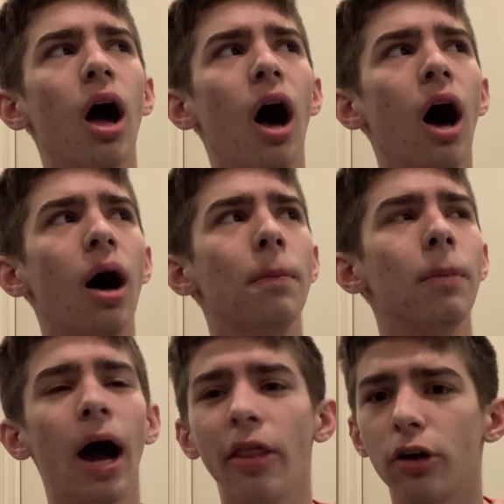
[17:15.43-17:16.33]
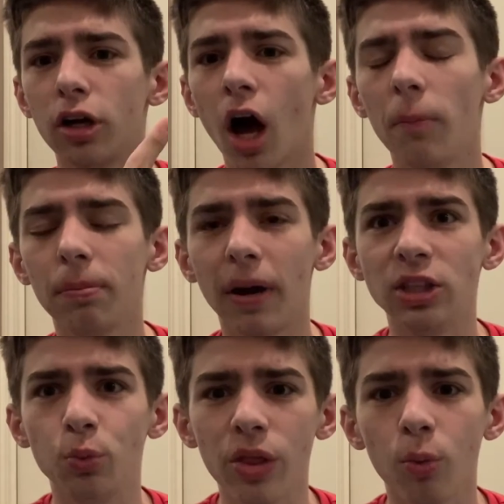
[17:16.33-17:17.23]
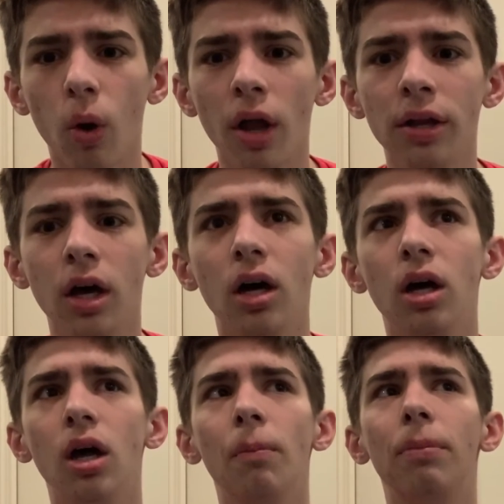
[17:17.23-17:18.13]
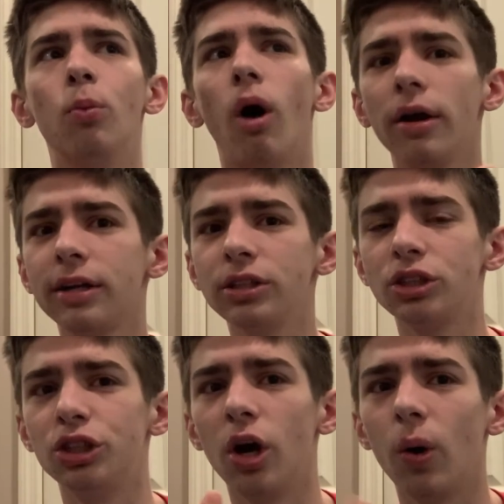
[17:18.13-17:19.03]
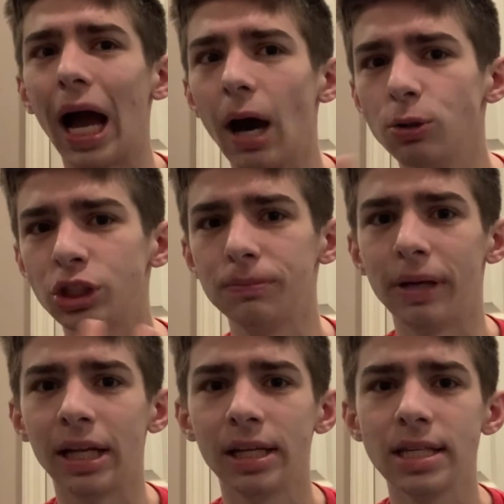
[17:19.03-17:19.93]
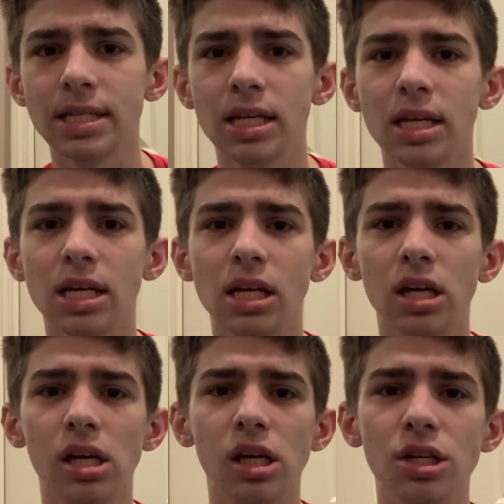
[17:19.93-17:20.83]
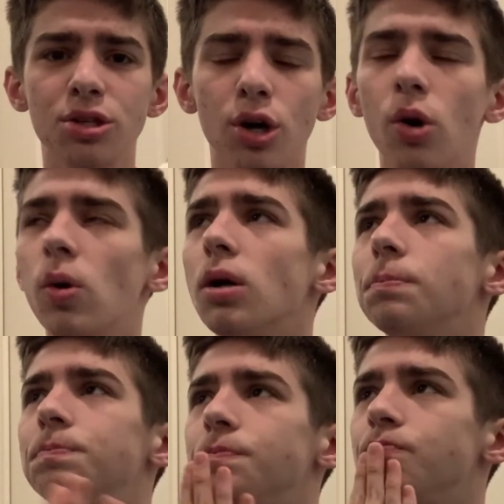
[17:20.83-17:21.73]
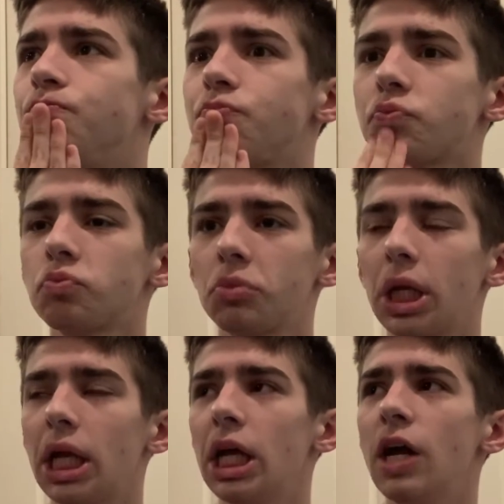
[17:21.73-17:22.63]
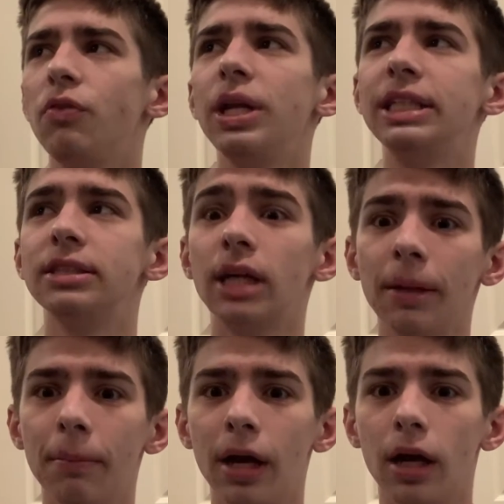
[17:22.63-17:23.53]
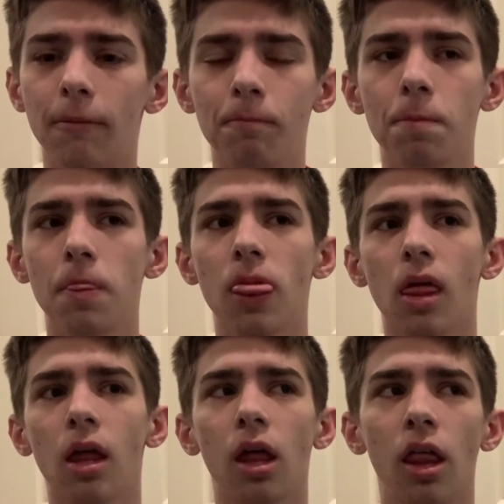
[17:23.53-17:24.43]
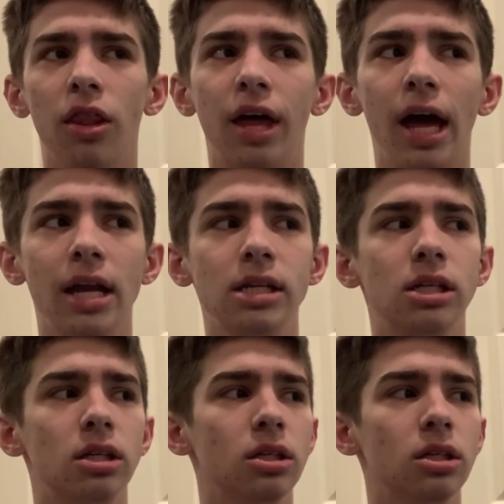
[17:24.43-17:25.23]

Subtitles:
either a compromise with Wanda, but Wanda doesn't know how she made this. So if it is a Nightmare, then